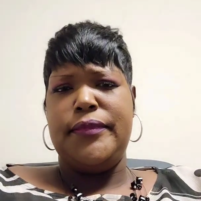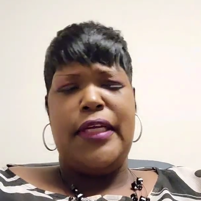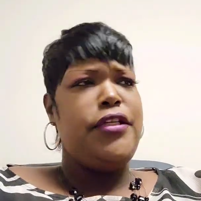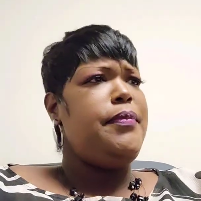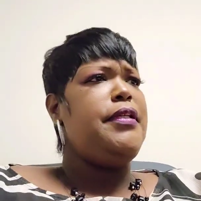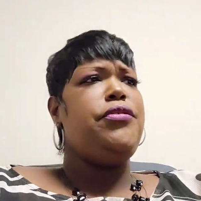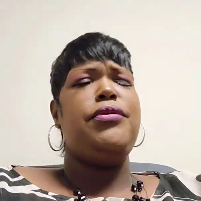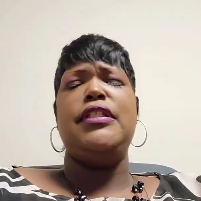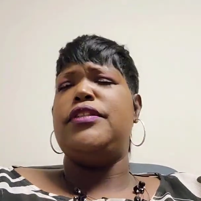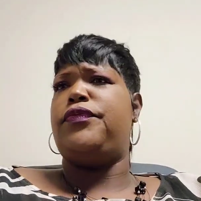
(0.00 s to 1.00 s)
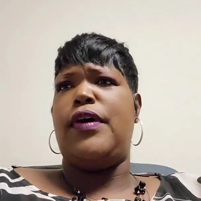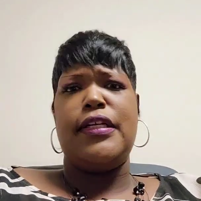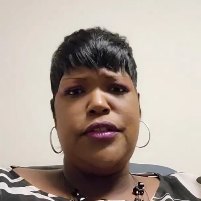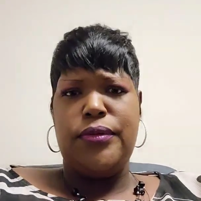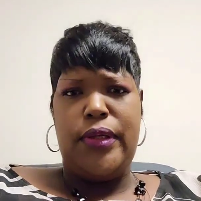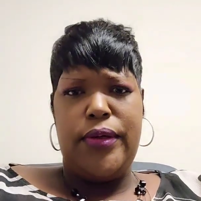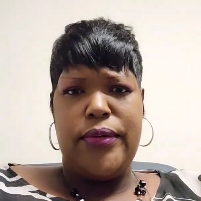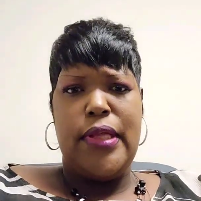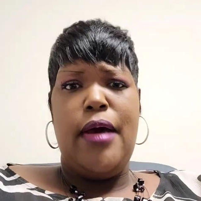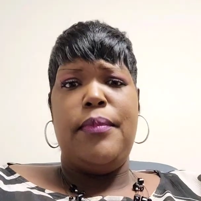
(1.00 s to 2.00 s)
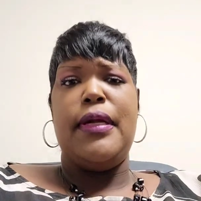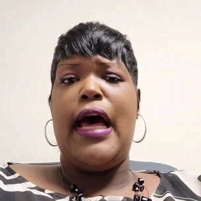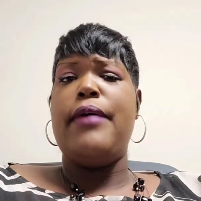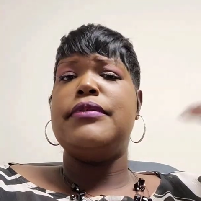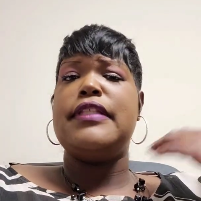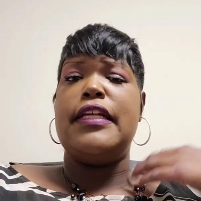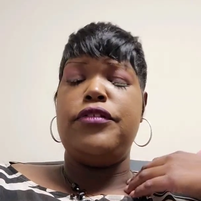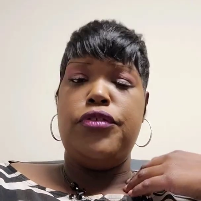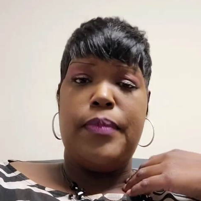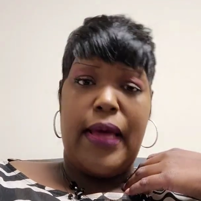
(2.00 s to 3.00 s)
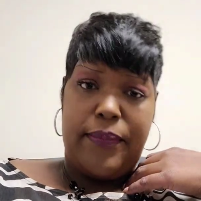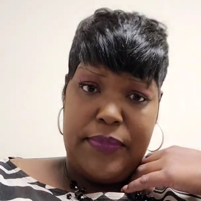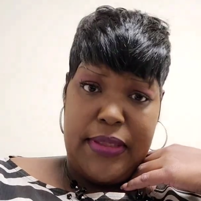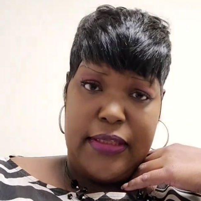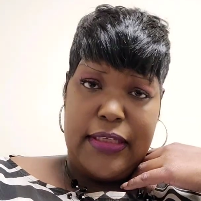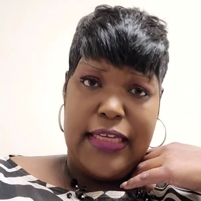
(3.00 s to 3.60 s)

And you've been doing this far too long. But I was telling you about me.